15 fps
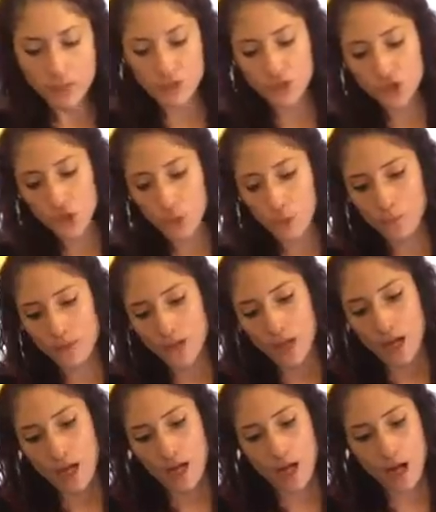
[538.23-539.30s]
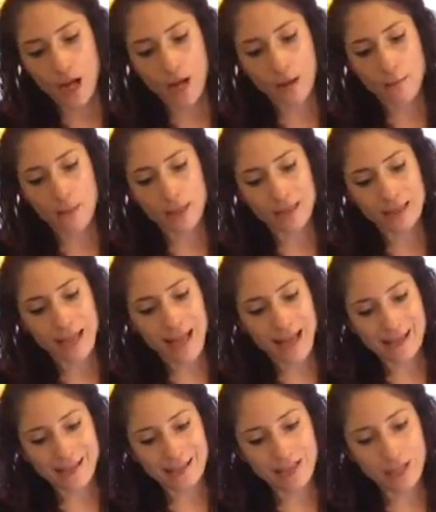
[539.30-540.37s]
So,
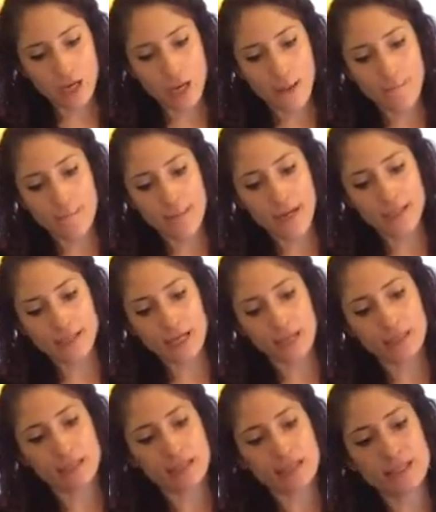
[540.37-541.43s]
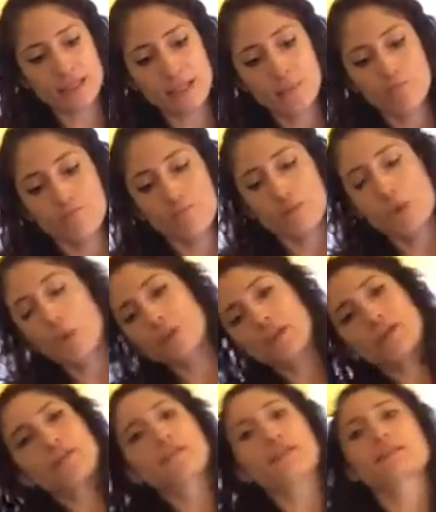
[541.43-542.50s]
last but not least, one
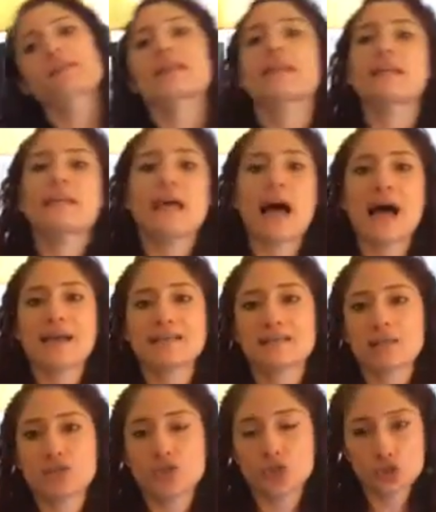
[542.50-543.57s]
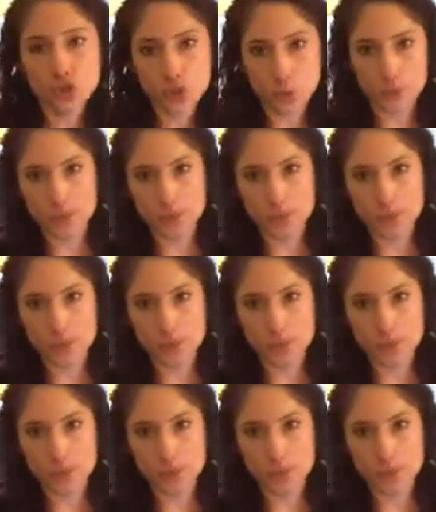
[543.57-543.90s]
of the things that he asked us to do